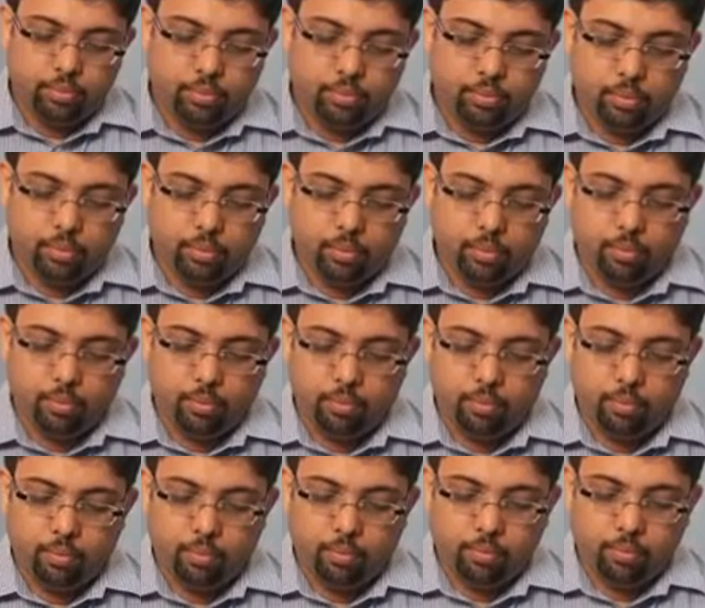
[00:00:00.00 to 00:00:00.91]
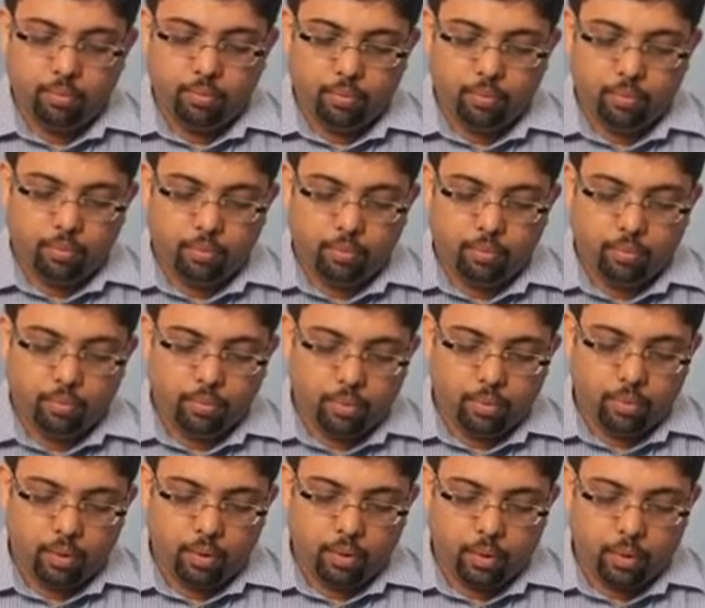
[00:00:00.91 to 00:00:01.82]

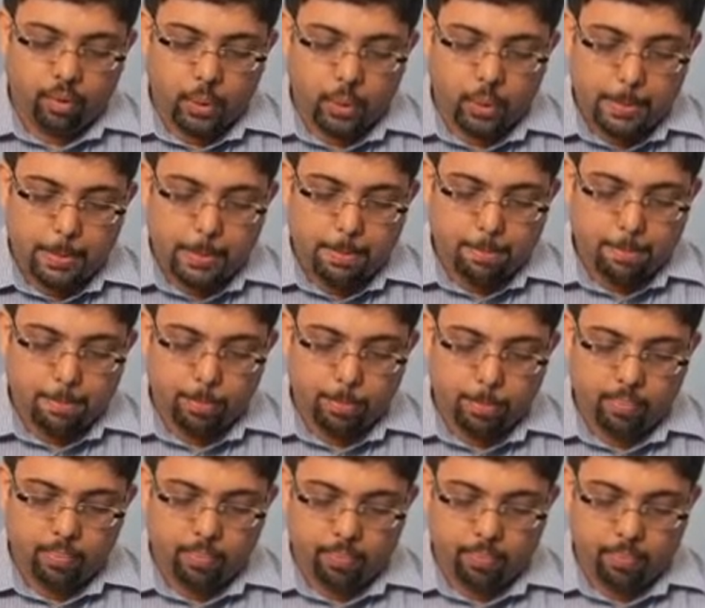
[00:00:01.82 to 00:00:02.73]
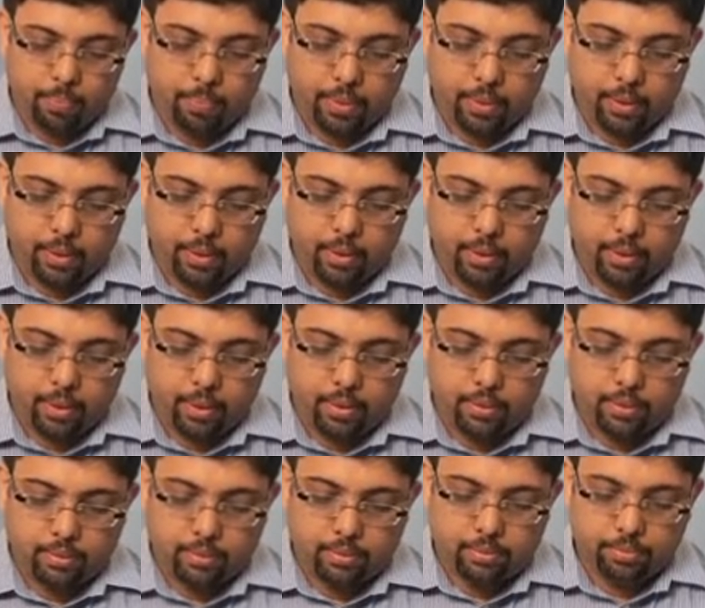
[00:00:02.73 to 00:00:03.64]

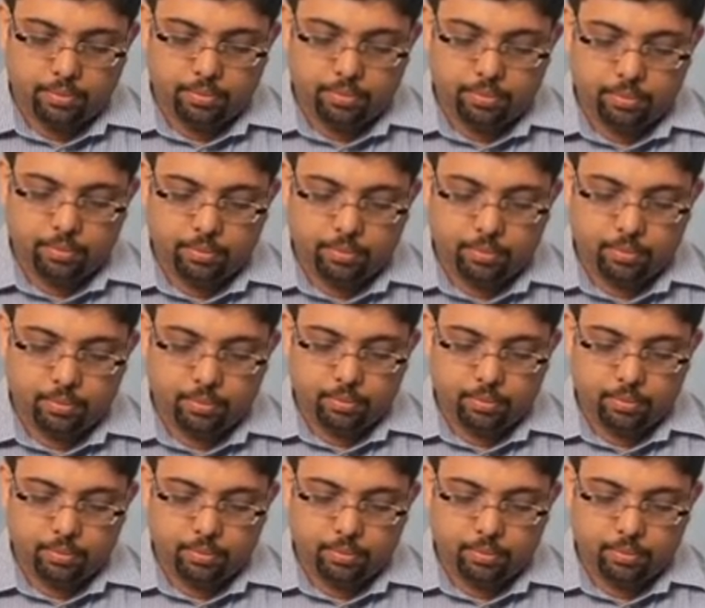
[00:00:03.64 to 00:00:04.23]
Nobody speaks.